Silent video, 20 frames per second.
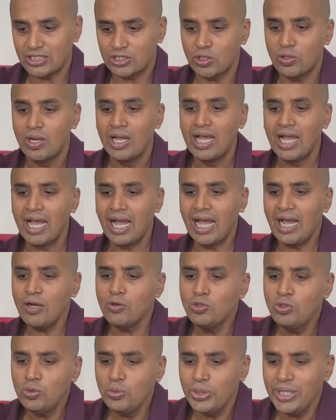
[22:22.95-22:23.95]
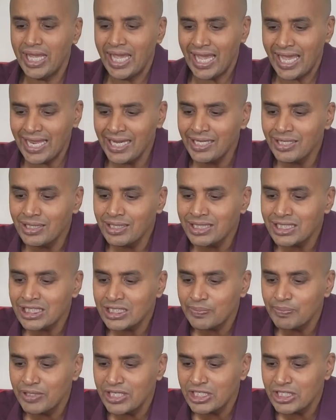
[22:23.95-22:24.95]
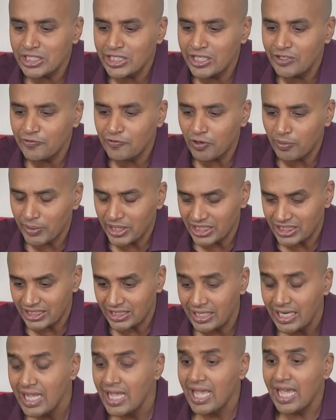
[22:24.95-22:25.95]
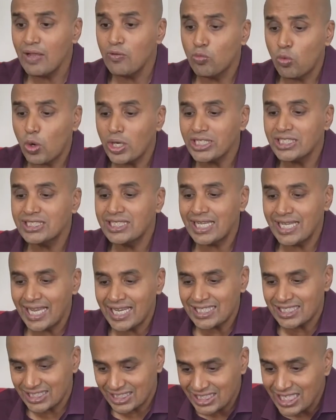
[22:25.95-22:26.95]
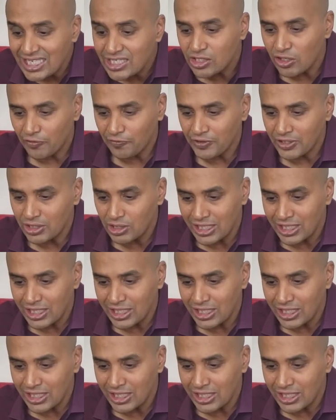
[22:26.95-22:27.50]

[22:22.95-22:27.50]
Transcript: So how do we handle this misinformation, and what is the extent of it?